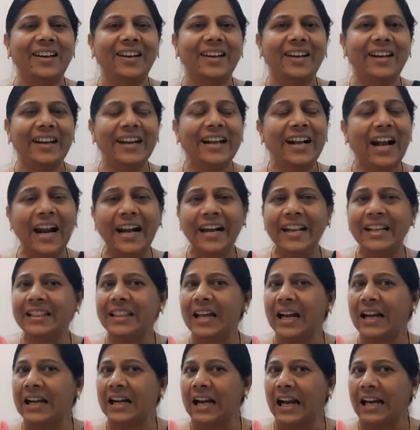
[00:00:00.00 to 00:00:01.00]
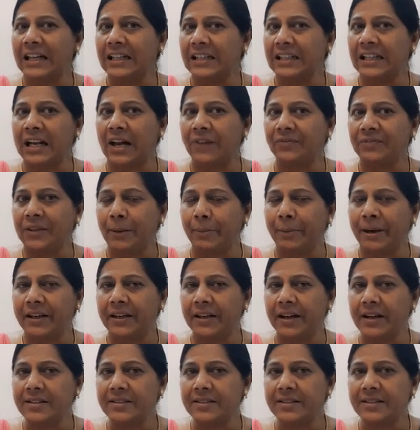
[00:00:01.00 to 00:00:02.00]
Regarding the color of the
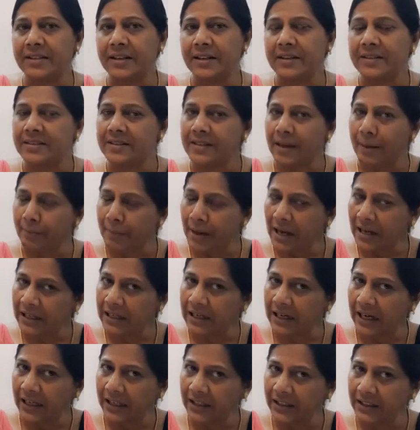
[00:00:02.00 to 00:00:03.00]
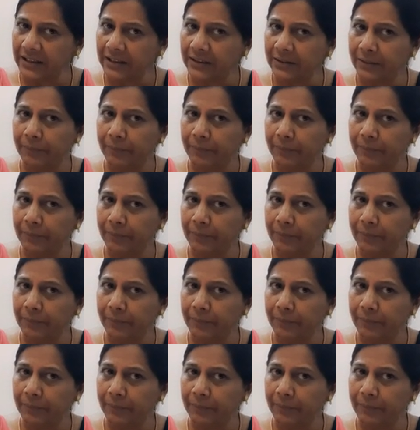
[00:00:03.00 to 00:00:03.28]
metals, some are colored.